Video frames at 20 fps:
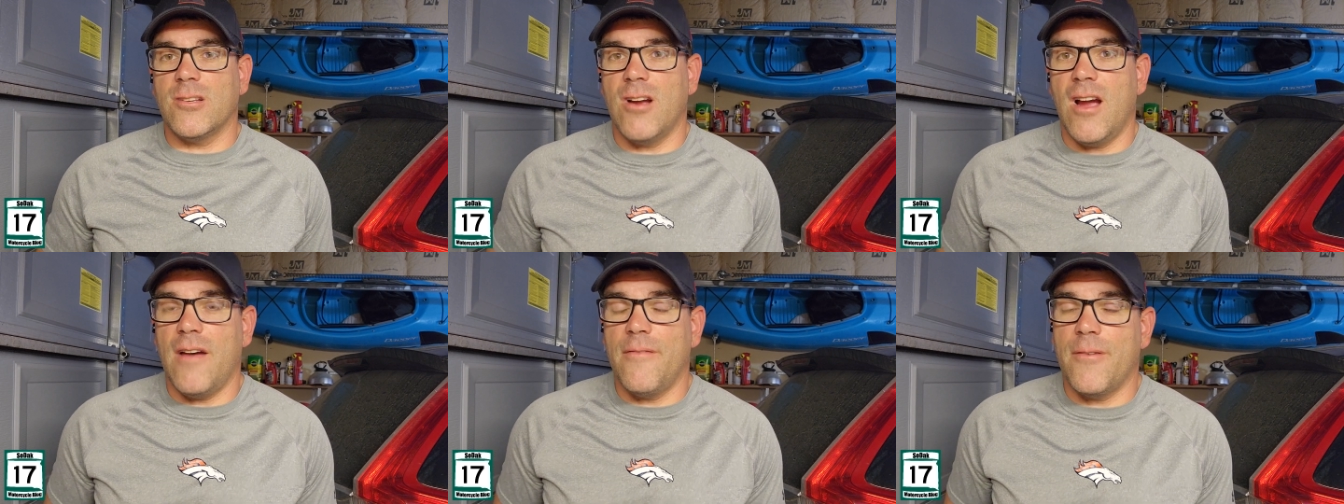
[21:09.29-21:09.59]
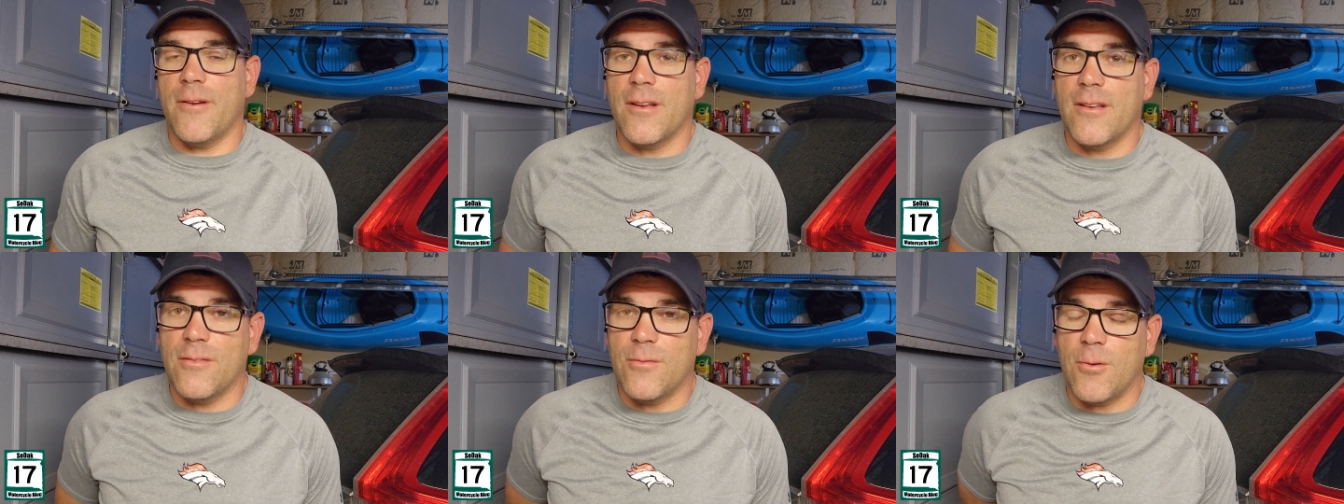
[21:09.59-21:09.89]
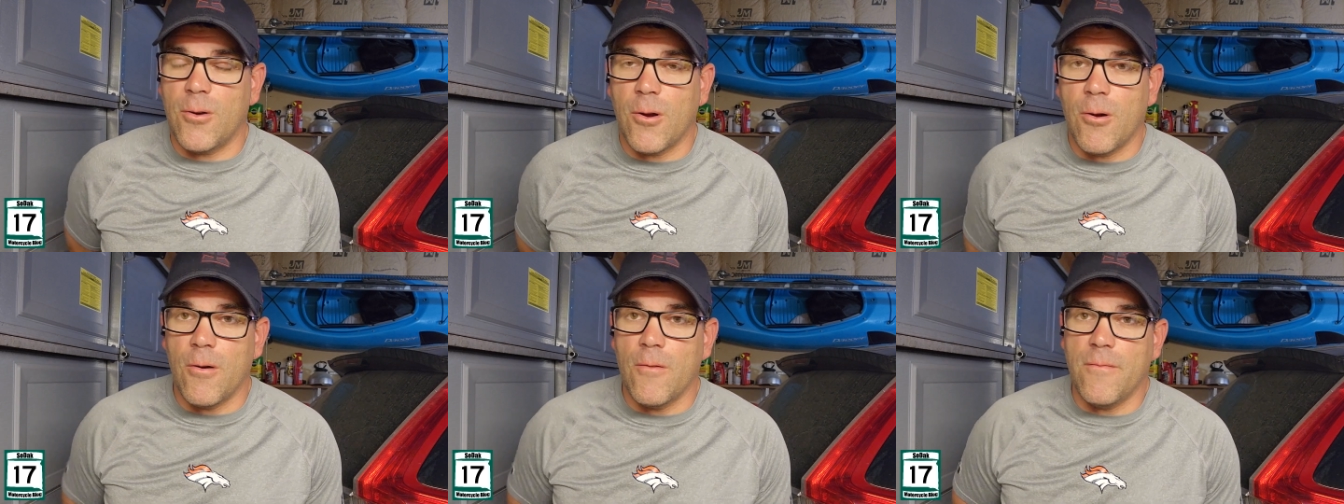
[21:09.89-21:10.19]
traffic because
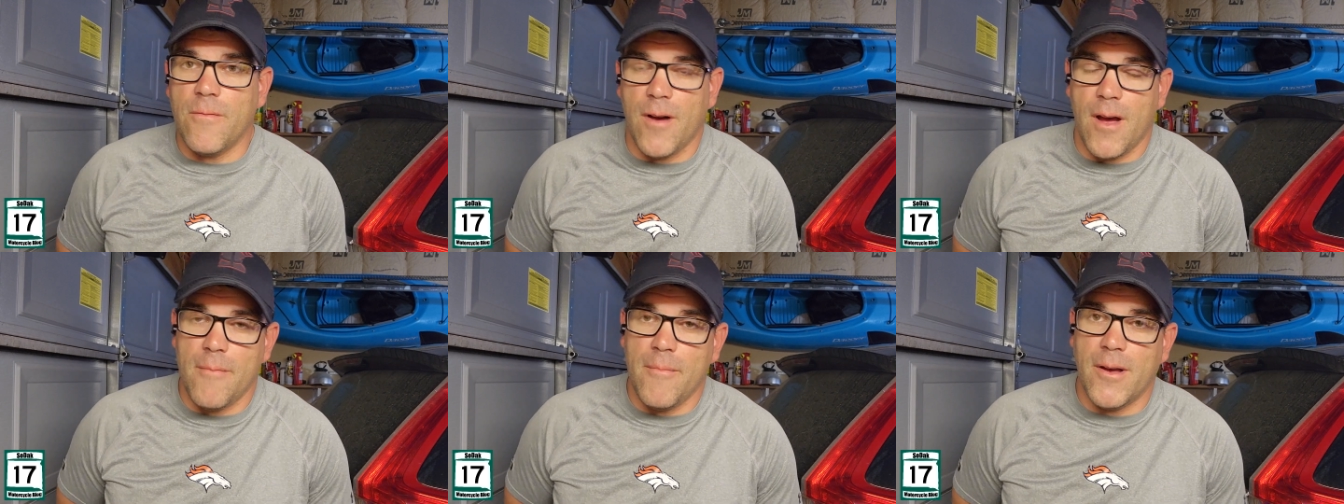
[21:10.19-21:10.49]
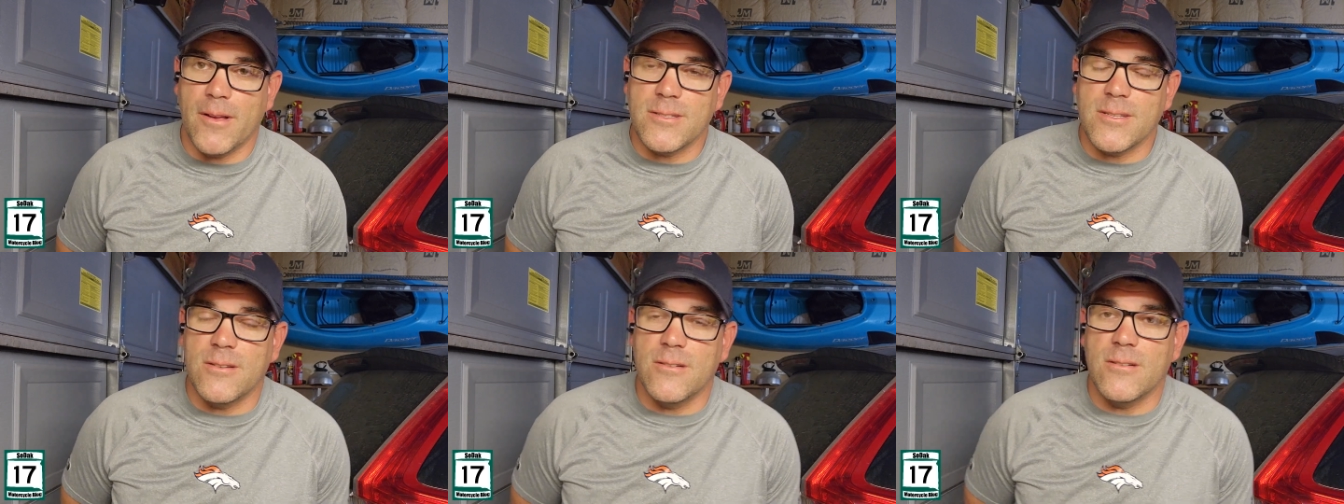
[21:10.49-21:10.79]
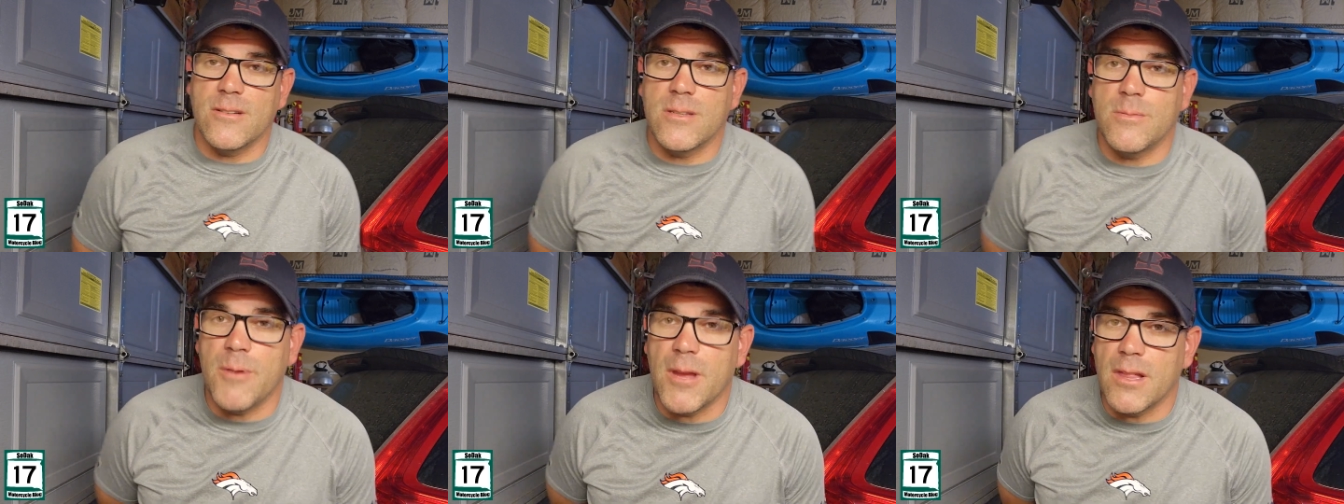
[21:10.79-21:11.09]
we were going five miles under
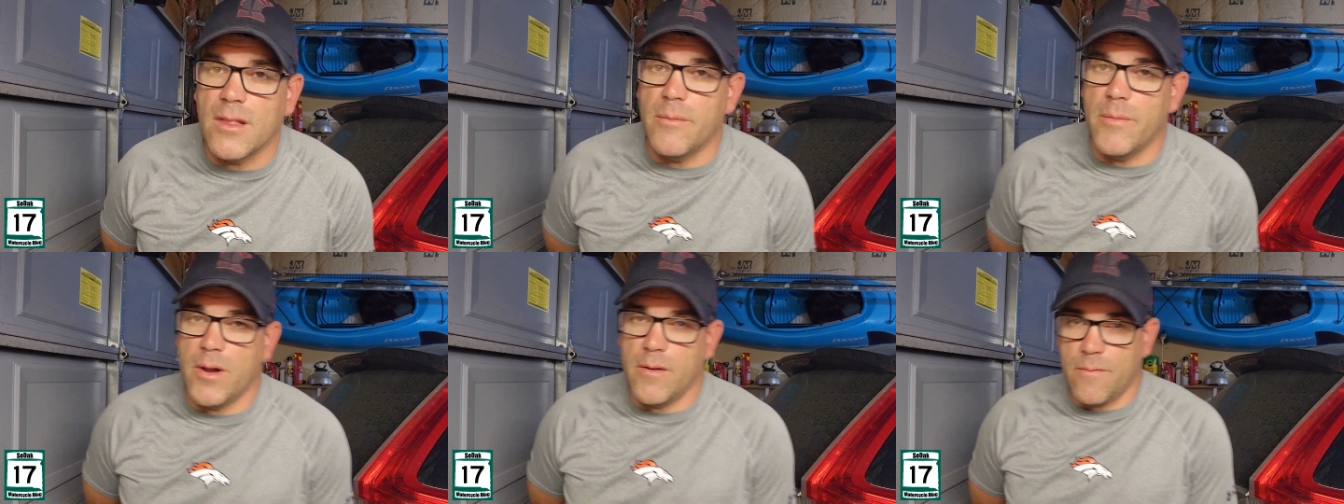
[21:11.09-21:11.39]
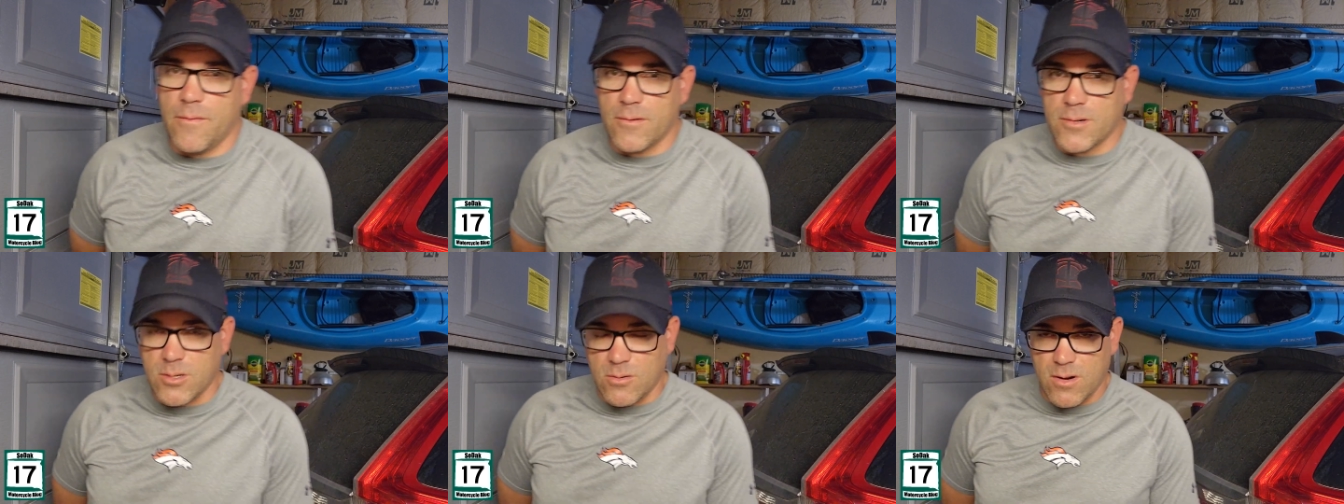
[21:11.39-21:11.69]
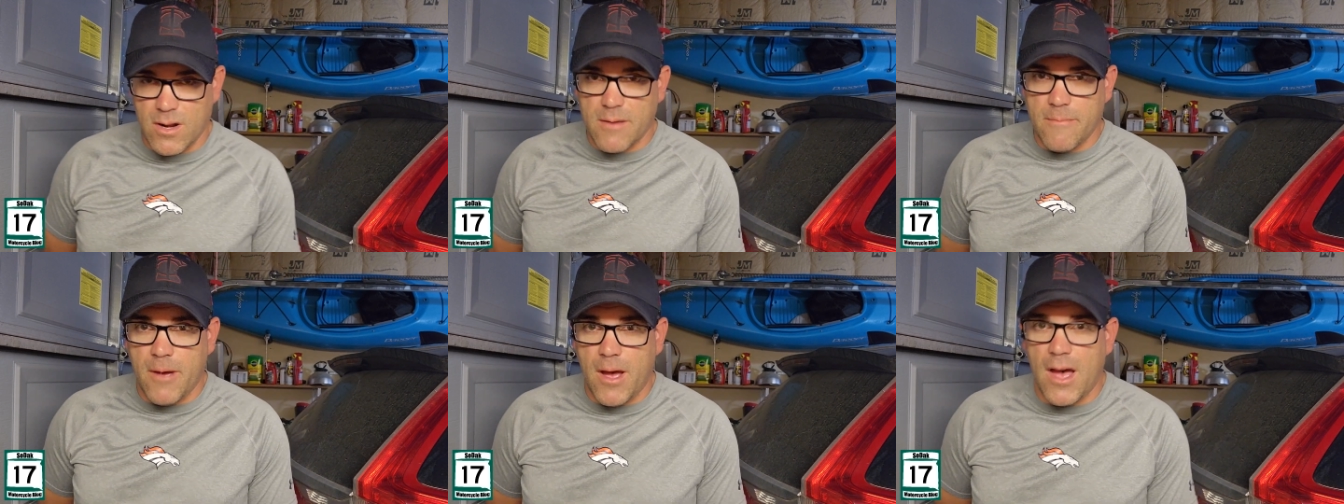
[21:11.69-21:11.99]
the speed limit for
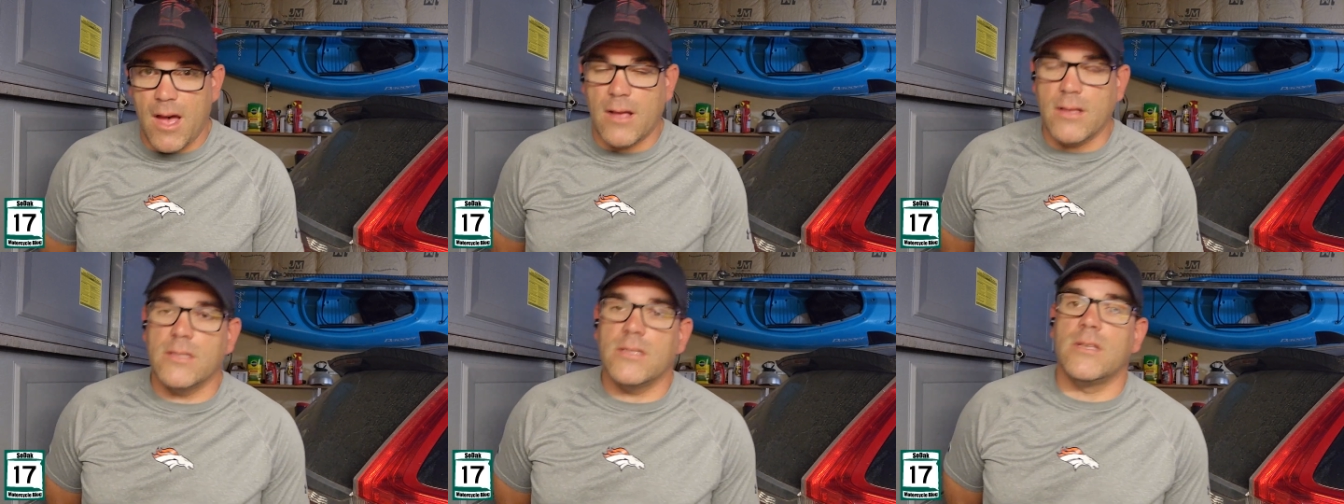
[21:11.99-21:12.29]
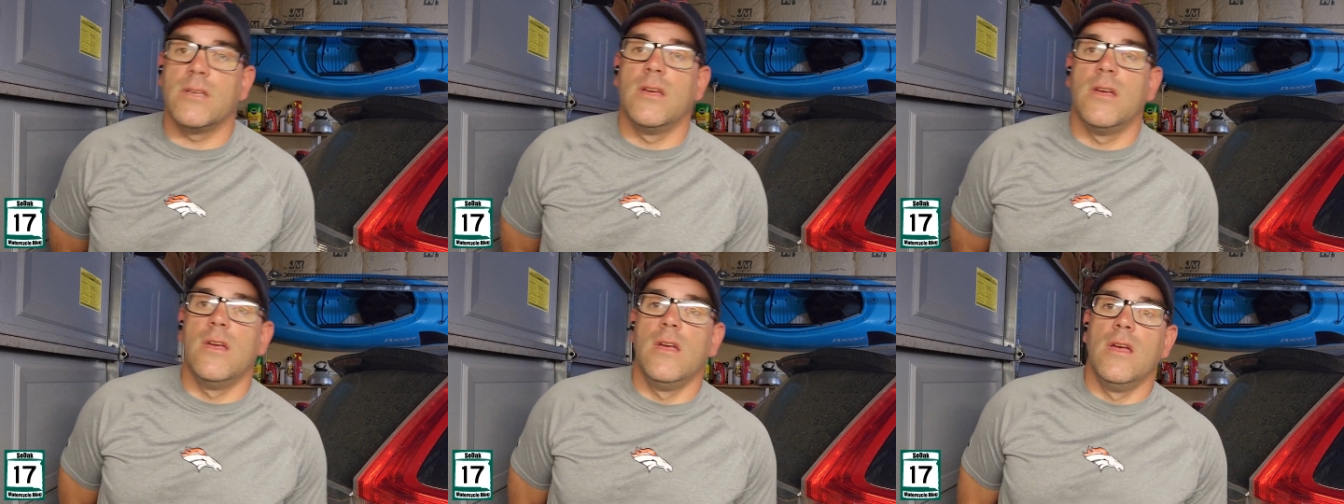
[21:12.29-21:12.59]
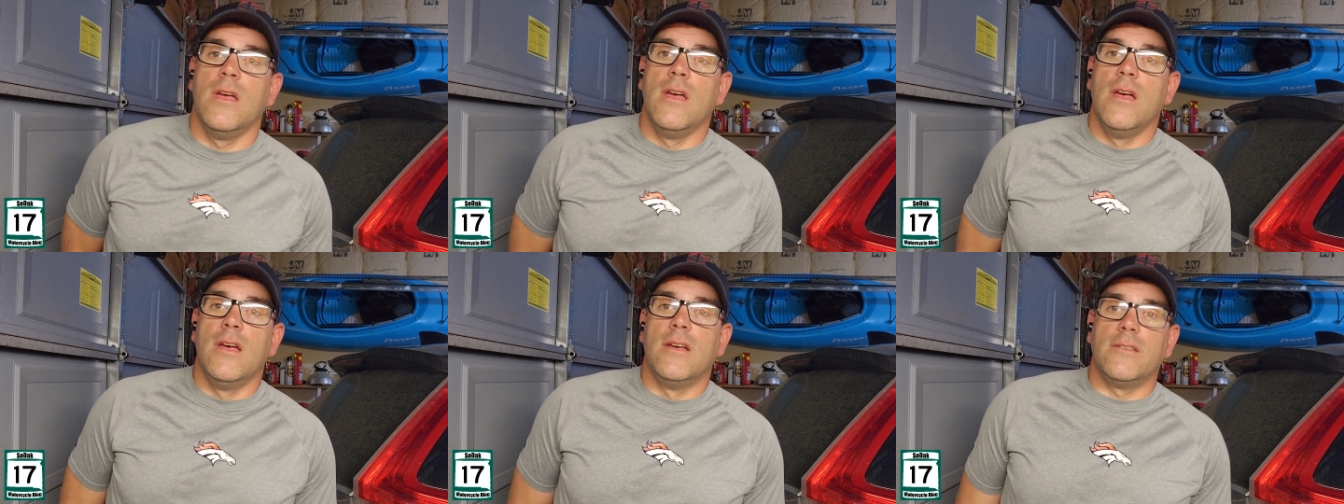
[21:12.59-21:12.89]
20 miles.
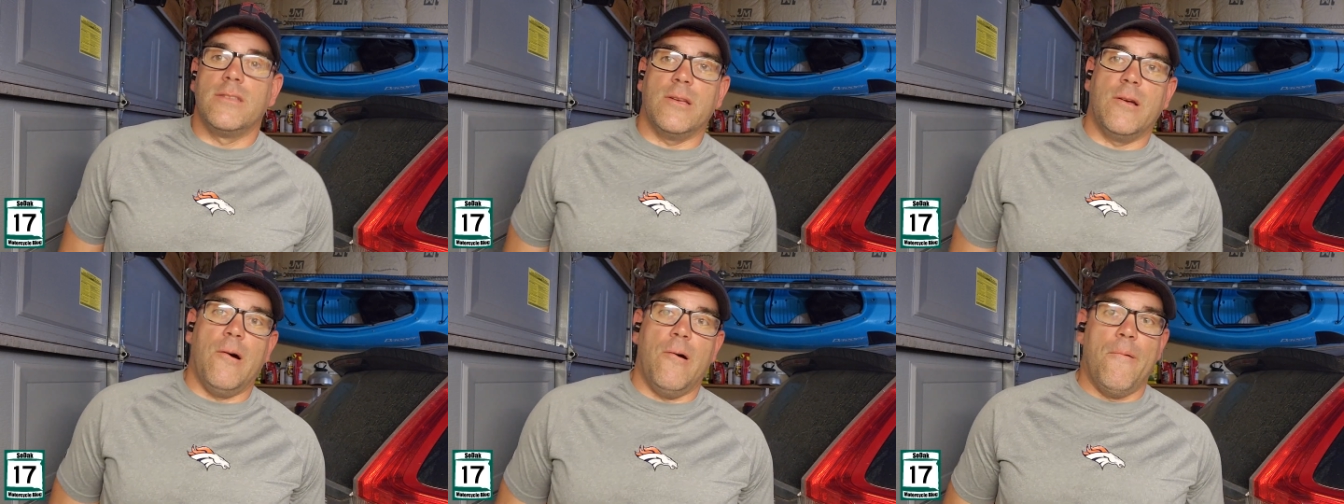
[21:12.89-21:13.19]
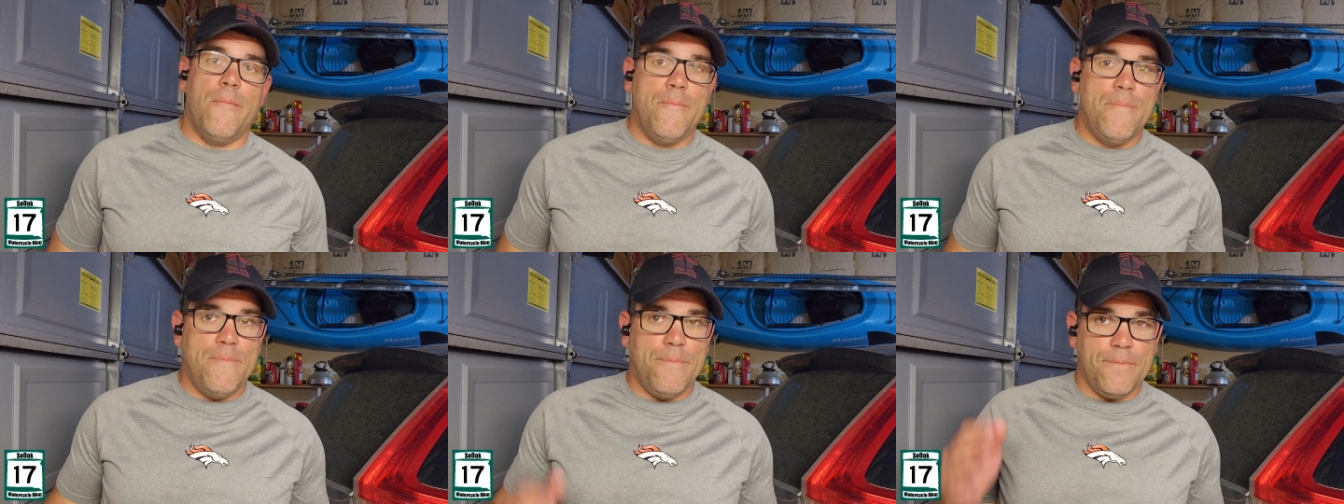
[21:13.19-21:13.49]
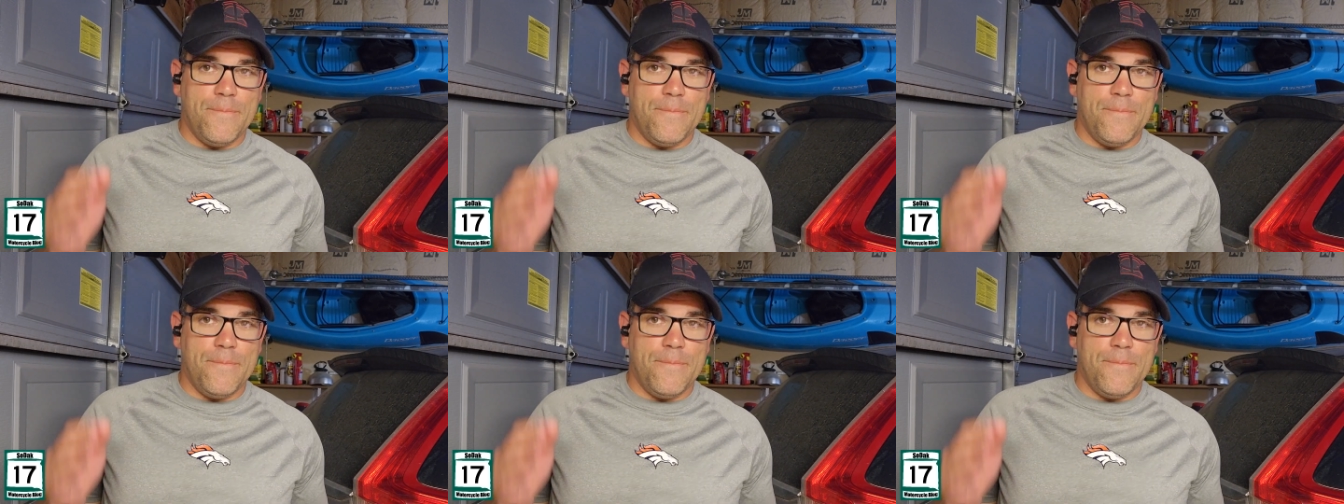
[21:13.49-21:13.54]
So